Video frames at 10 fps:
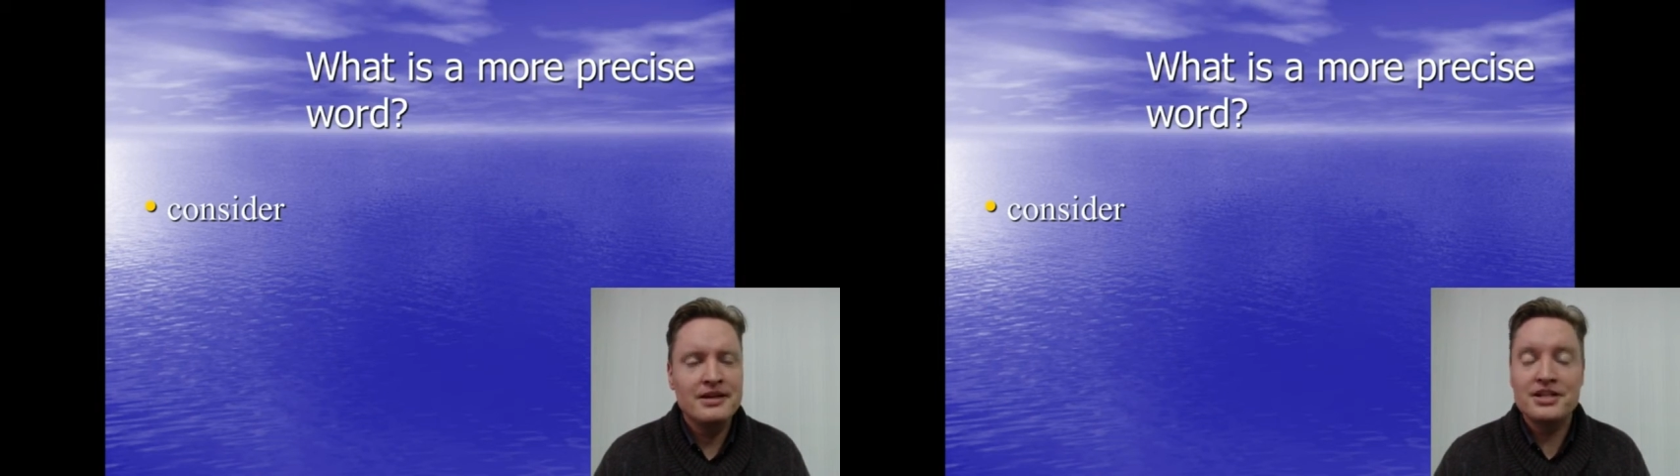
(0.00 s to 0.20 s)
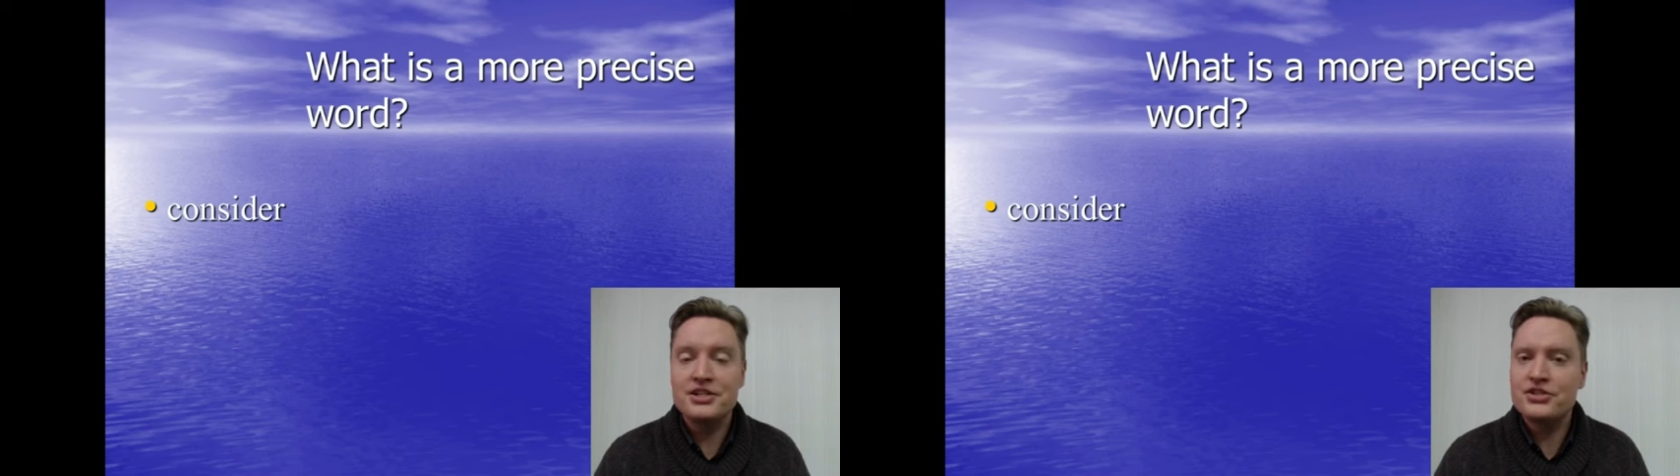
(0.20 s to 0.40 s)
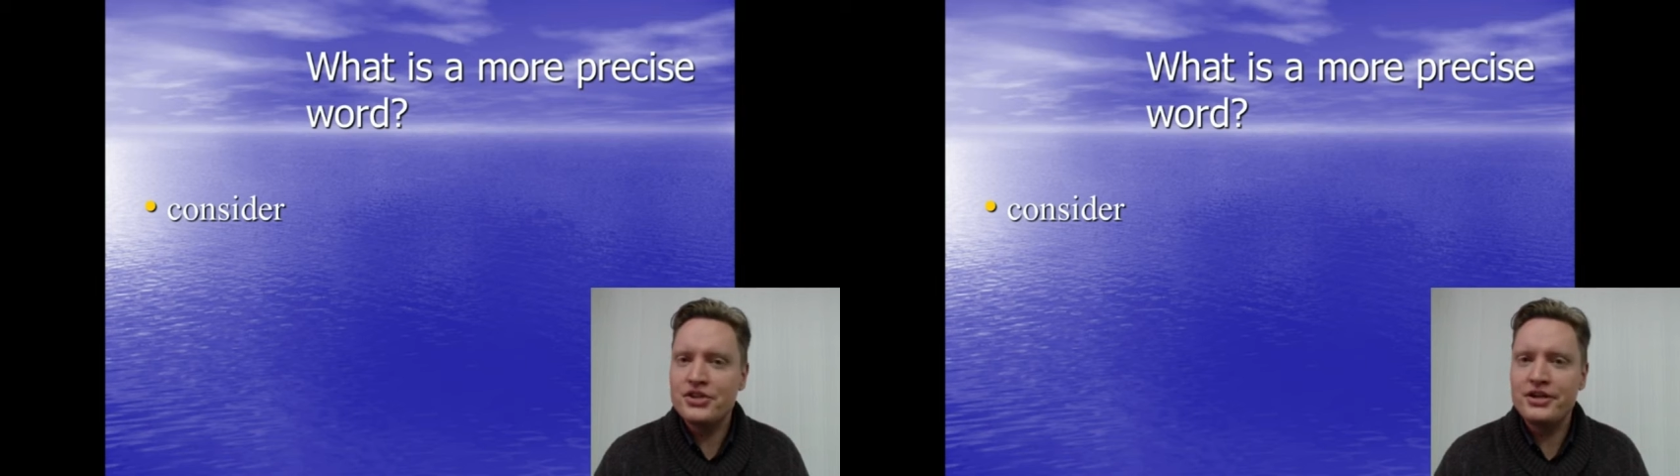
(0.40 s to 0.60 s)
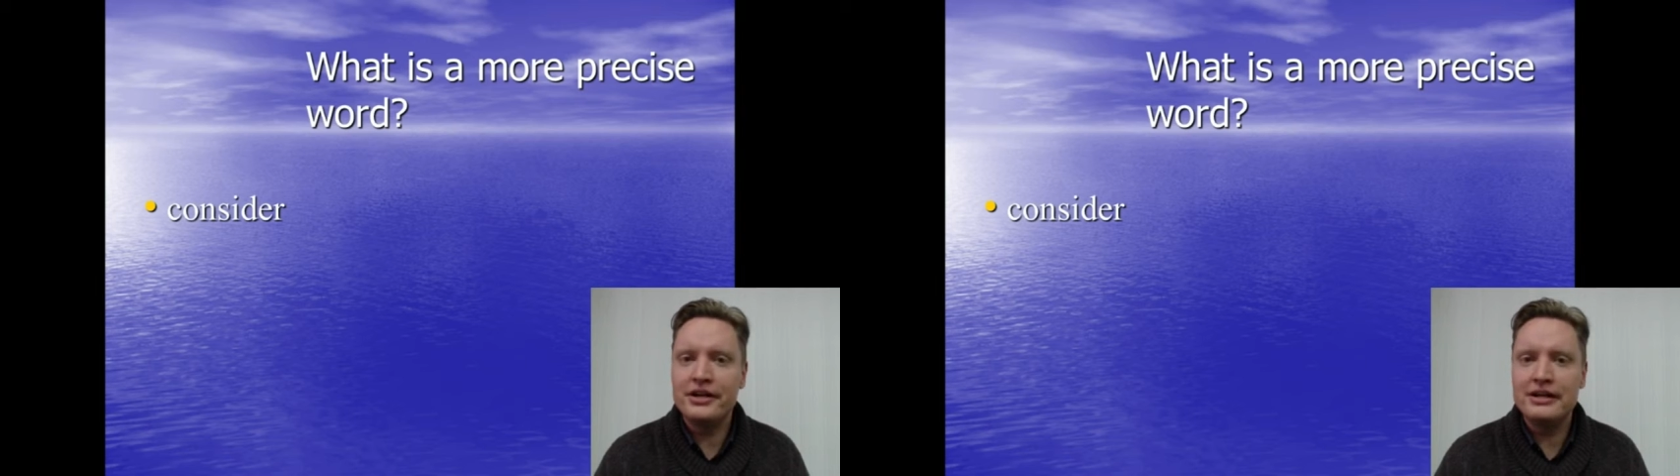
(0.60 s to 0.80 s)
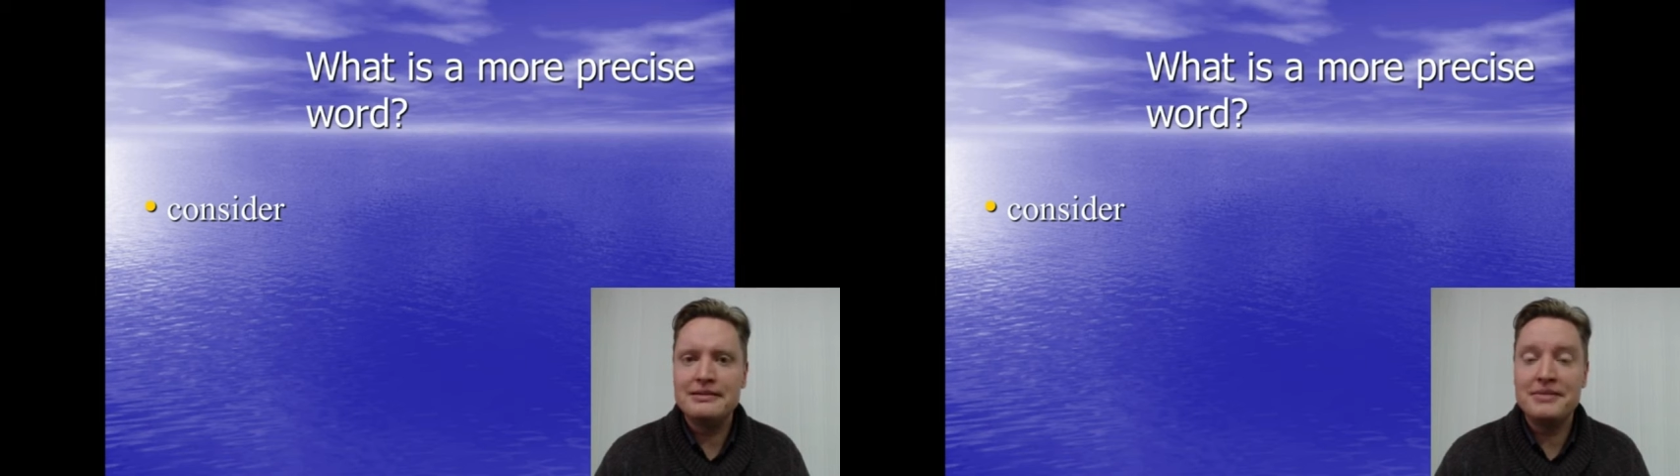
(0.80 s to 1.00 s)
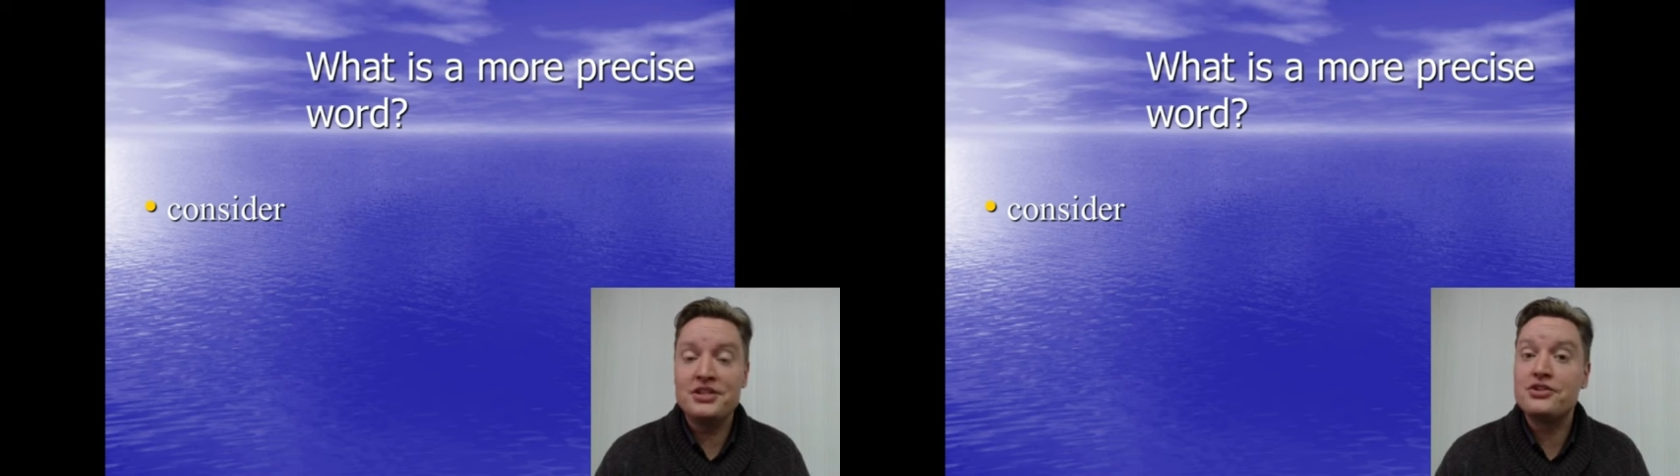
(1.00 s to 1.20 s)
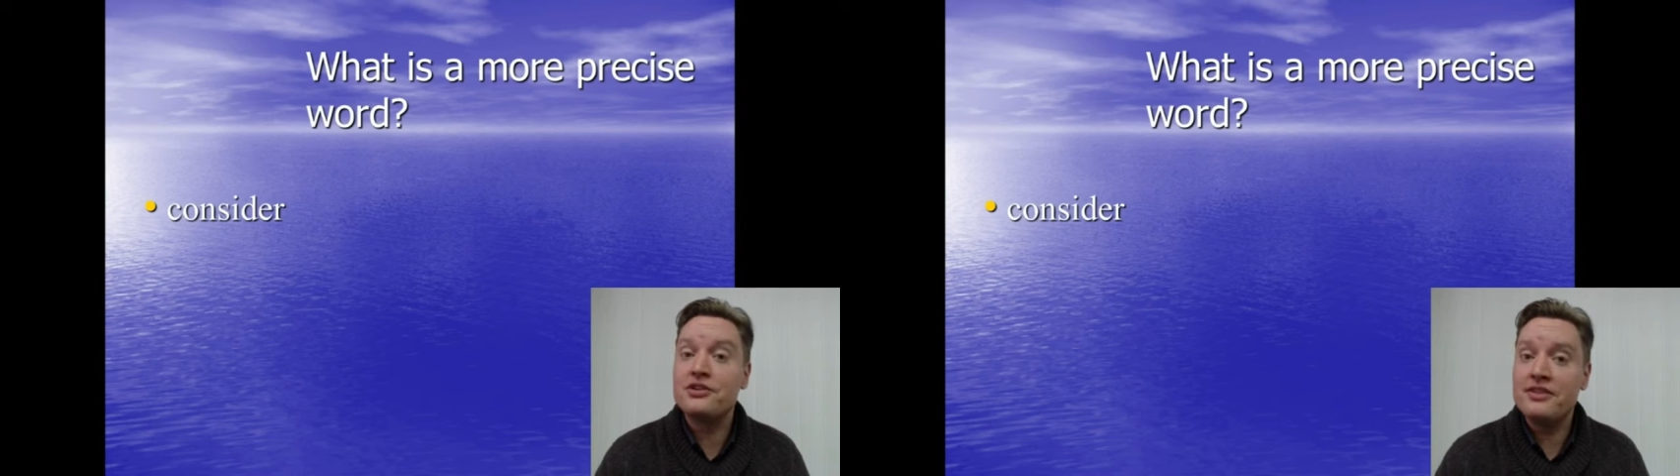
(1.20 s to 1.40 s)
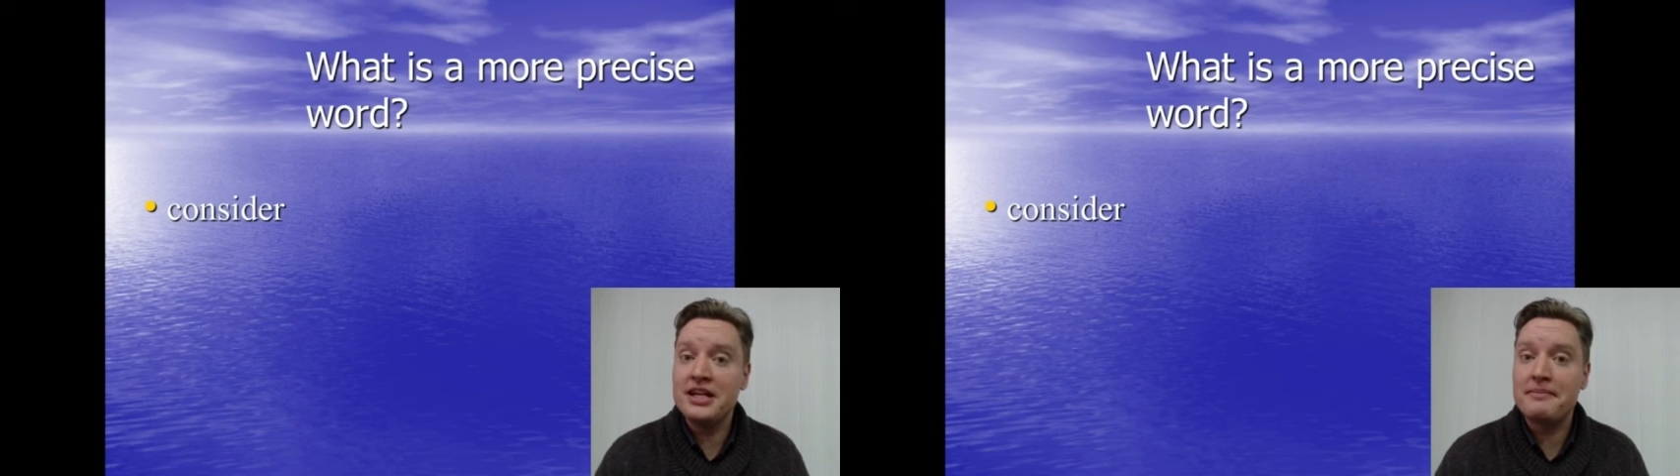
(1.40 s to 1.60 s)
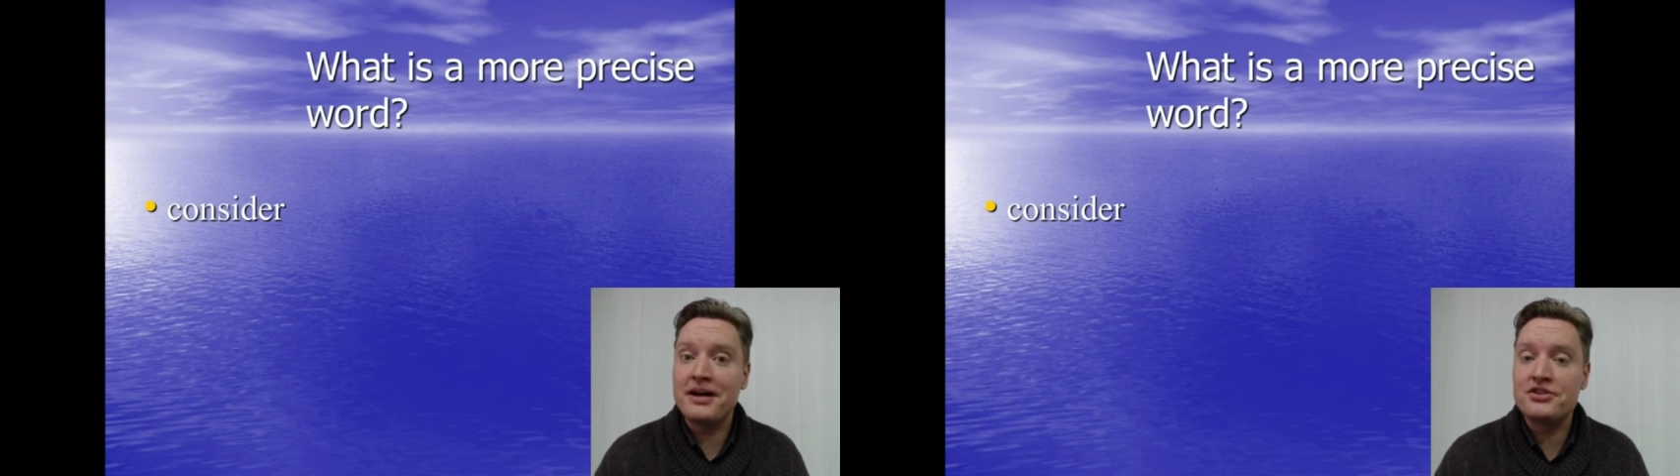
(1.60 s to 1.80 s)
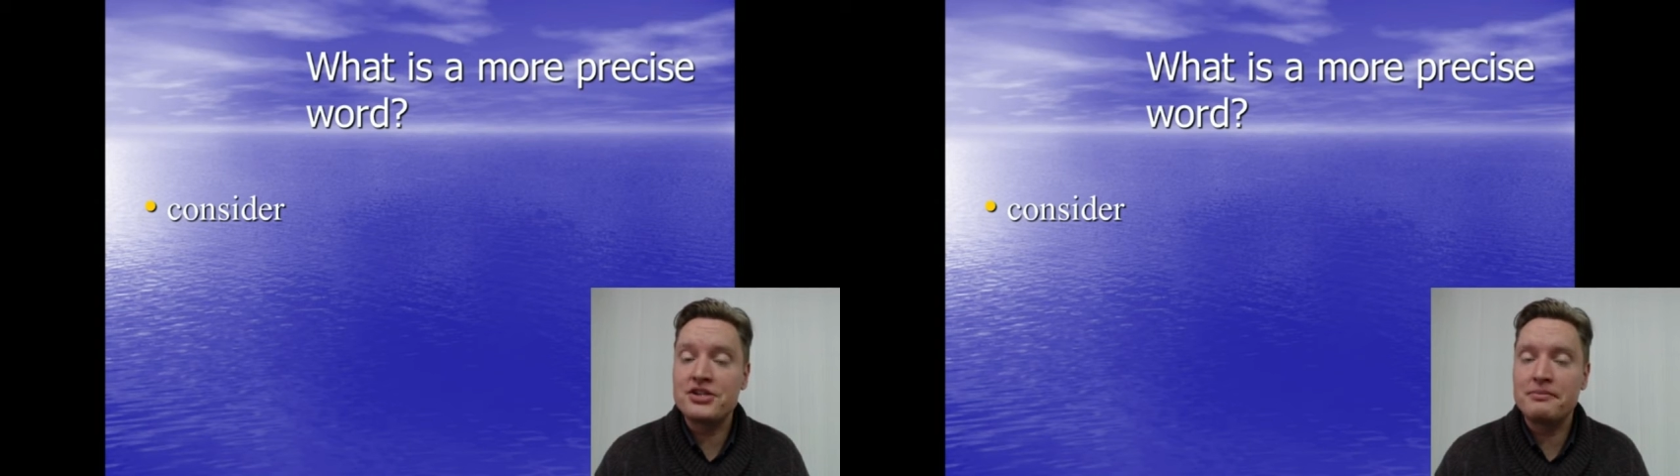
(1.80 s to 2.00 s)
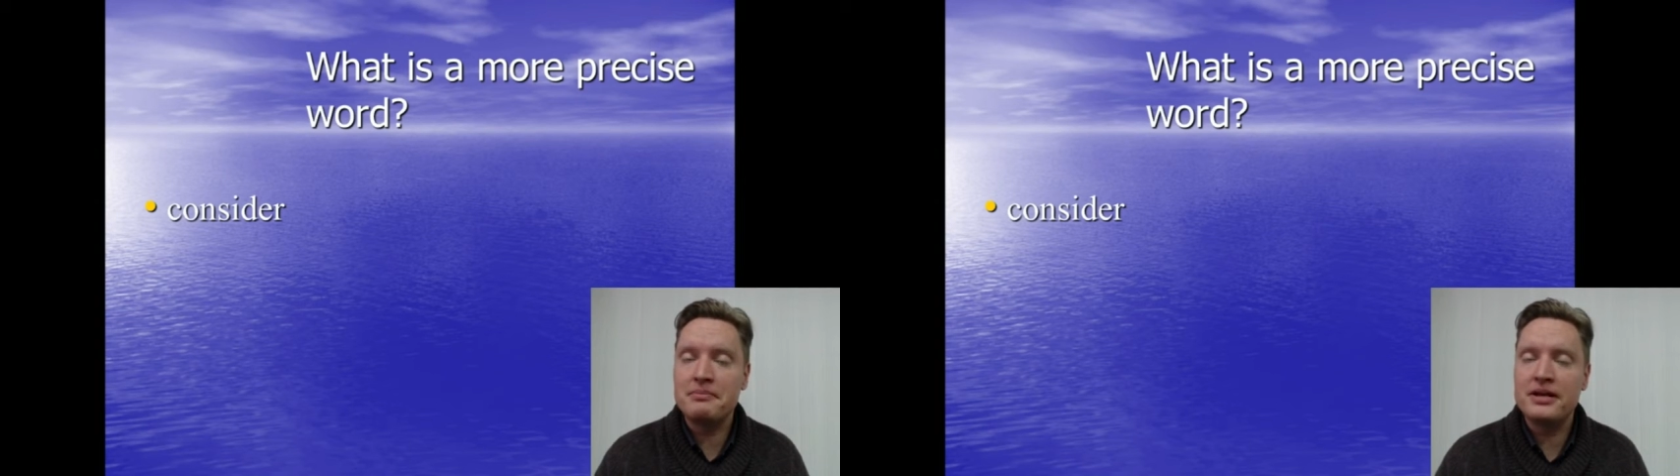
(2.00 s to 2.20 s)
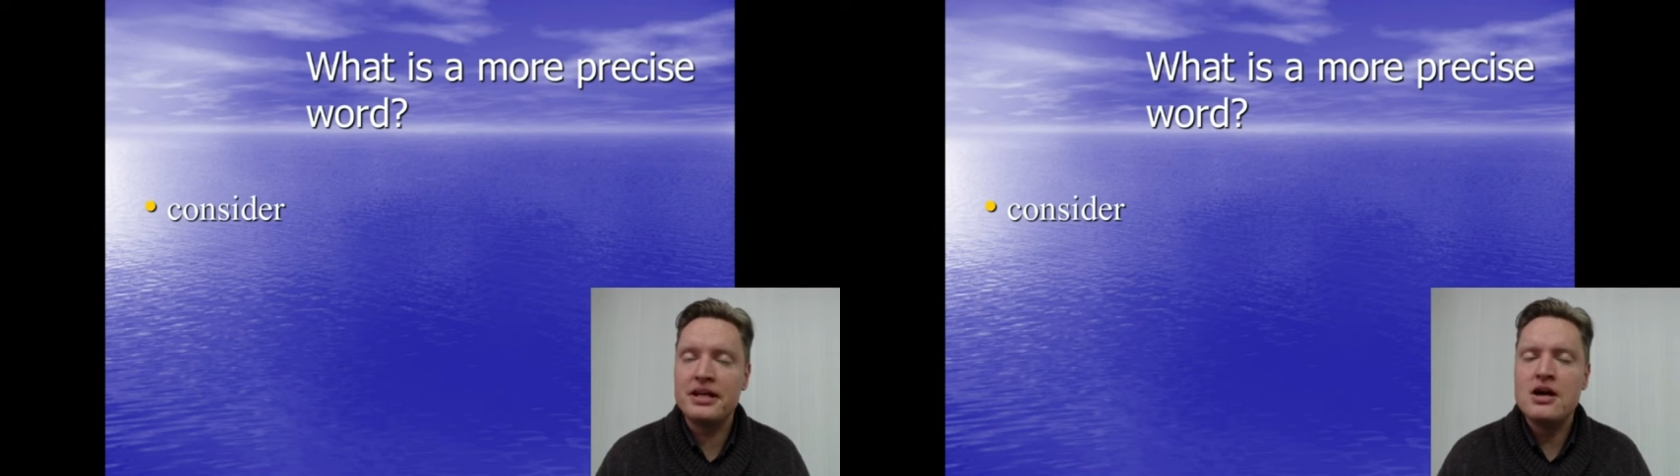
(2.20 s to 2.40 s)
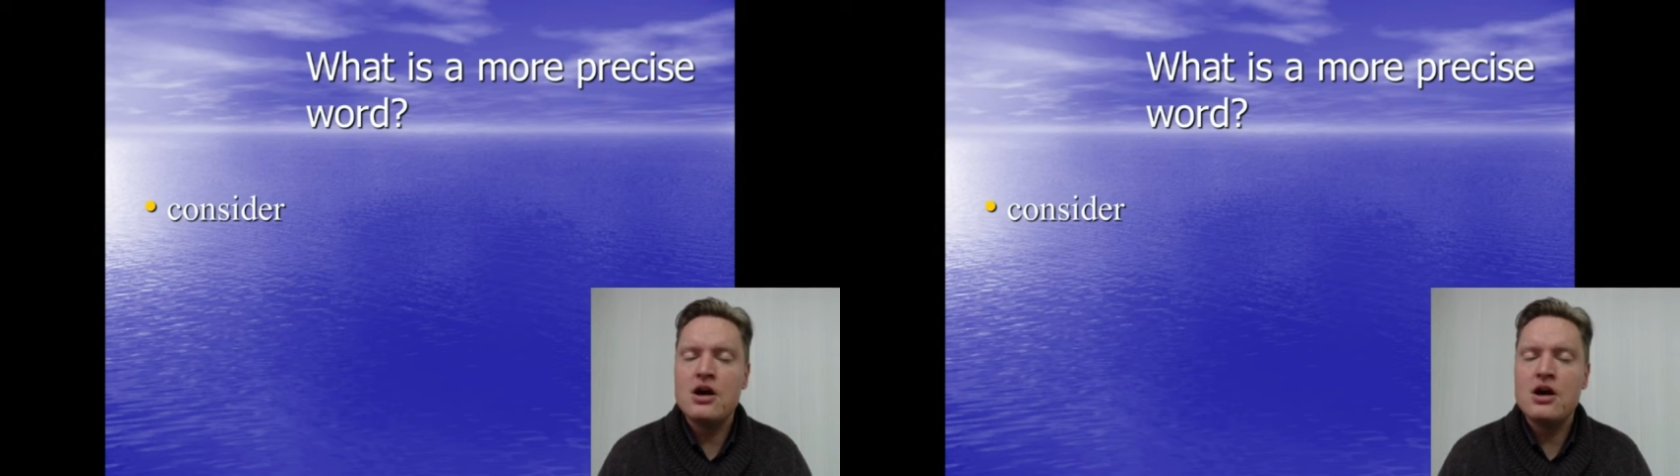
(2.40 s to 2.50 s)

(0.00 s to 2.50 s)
Consider means to think about something, but